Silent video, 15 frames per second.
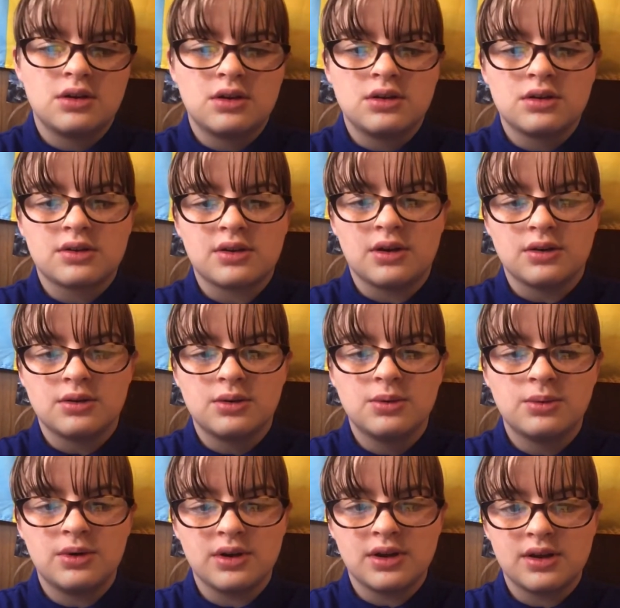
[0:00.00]
So
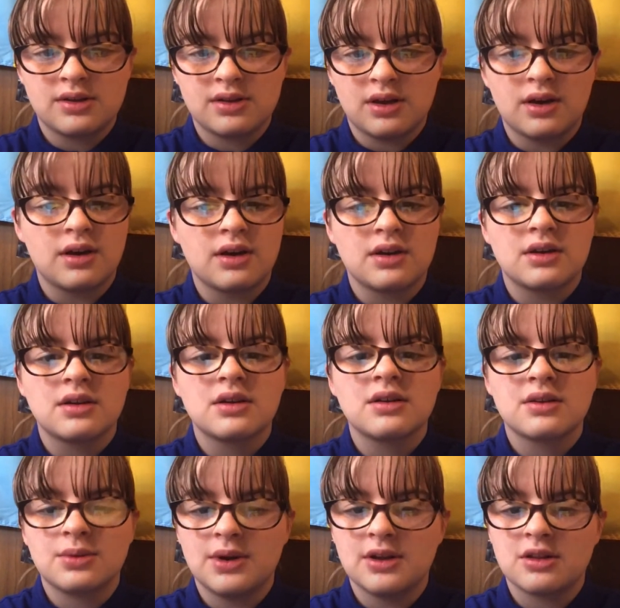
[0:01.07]
what is a
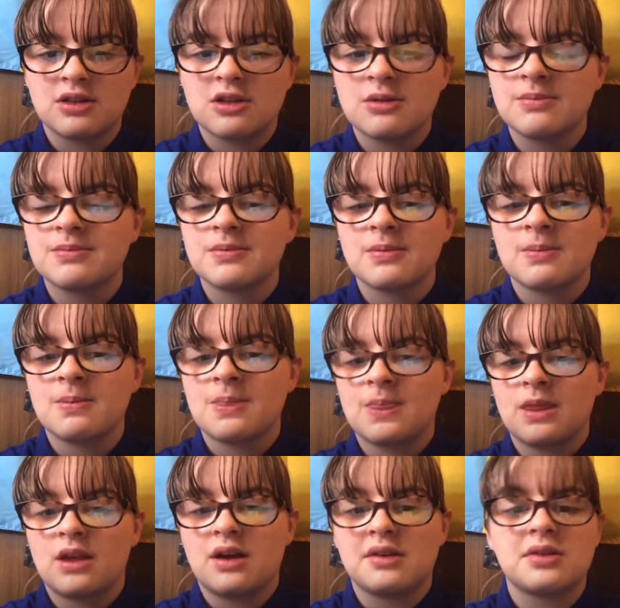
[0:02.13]
switch?
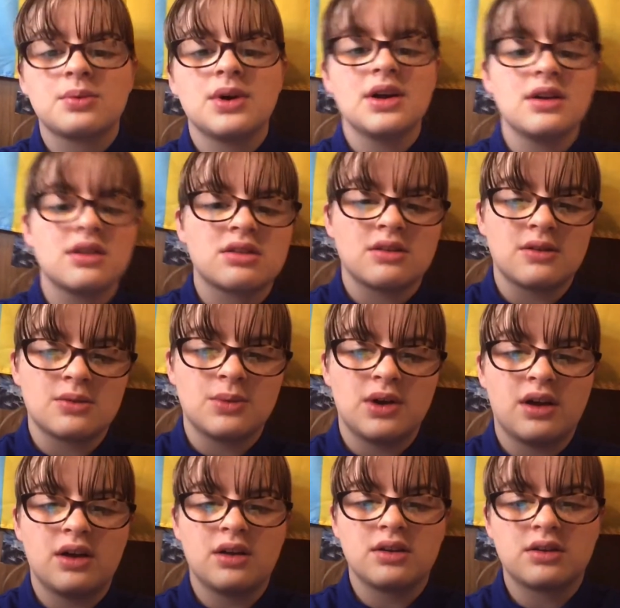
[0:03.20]
A switch is
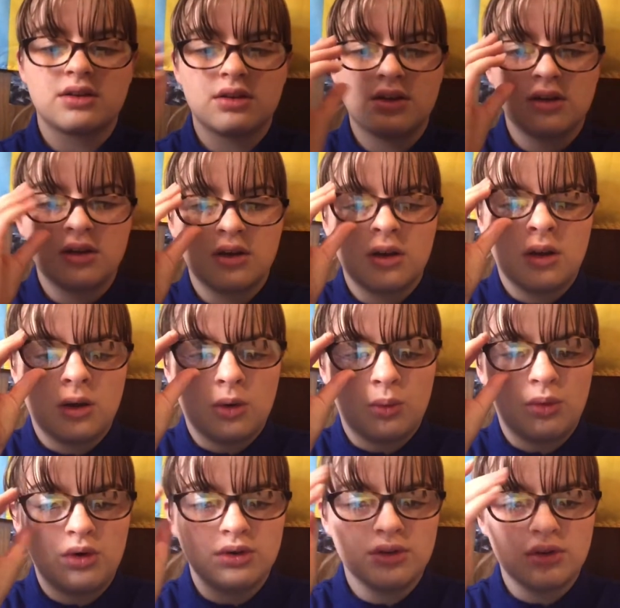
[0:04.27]
when
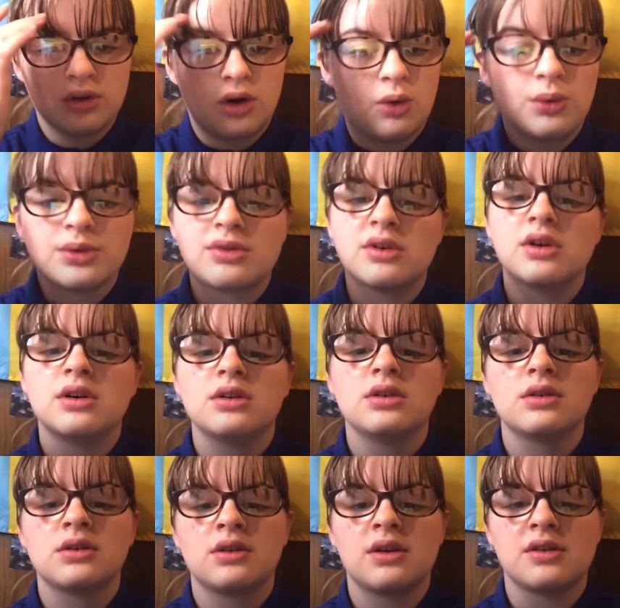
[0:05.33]
one alter
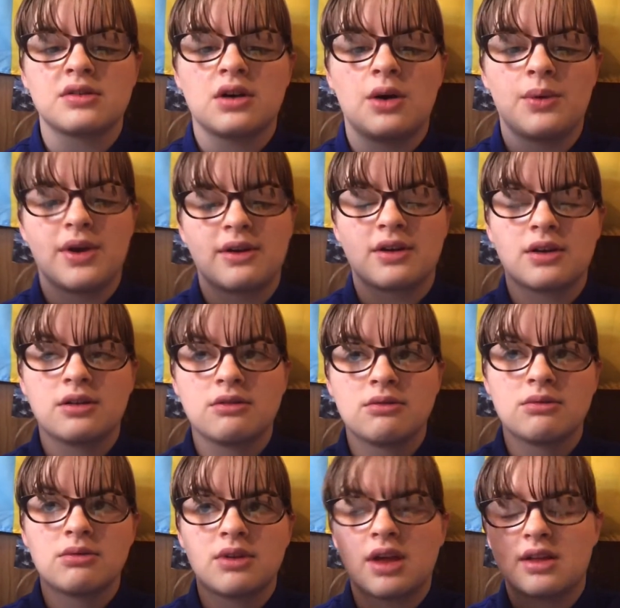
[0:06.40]
is going
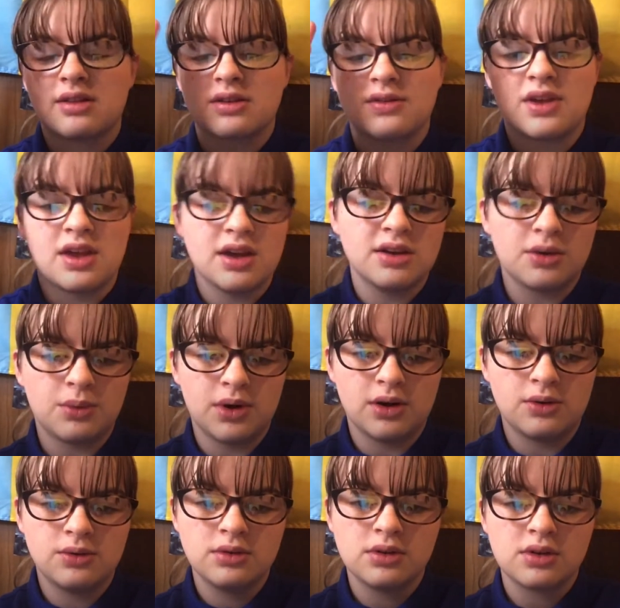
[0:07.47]
into the inner
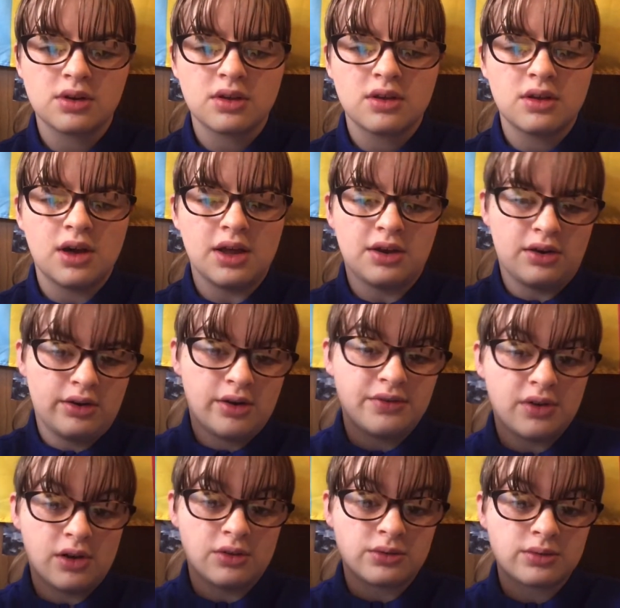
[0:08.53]
wall and another
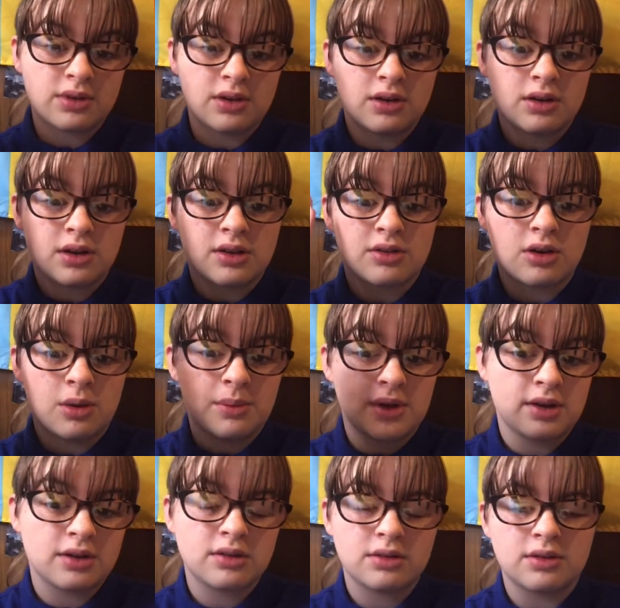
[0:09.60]
alter is
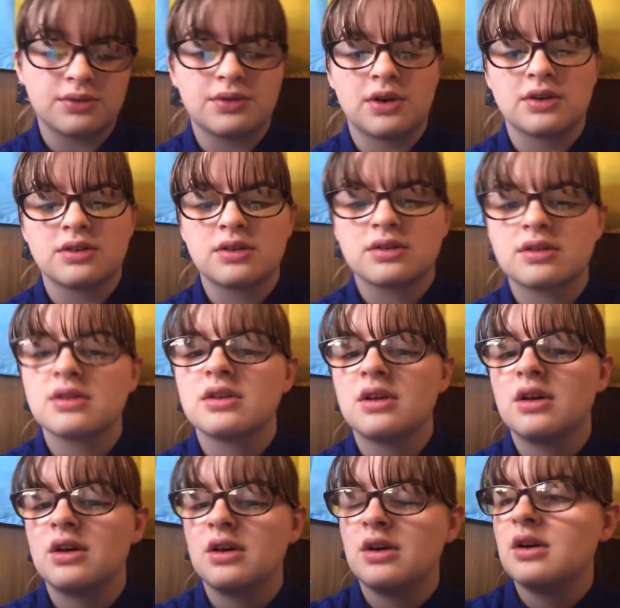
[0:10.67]
coming to front.
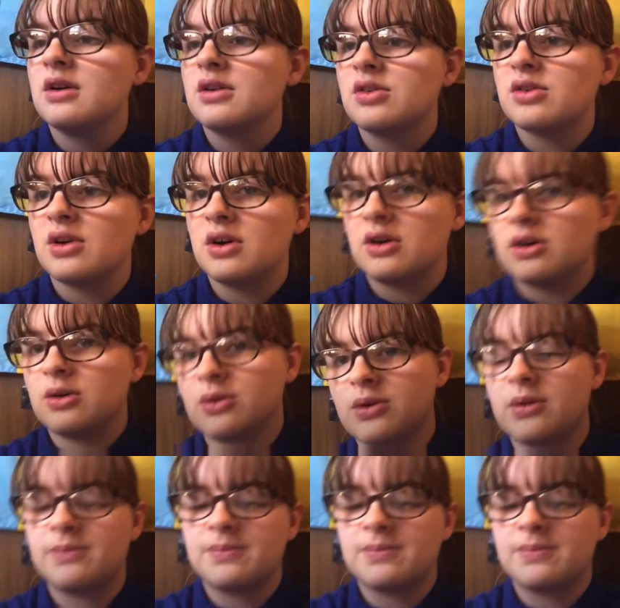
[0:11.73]
So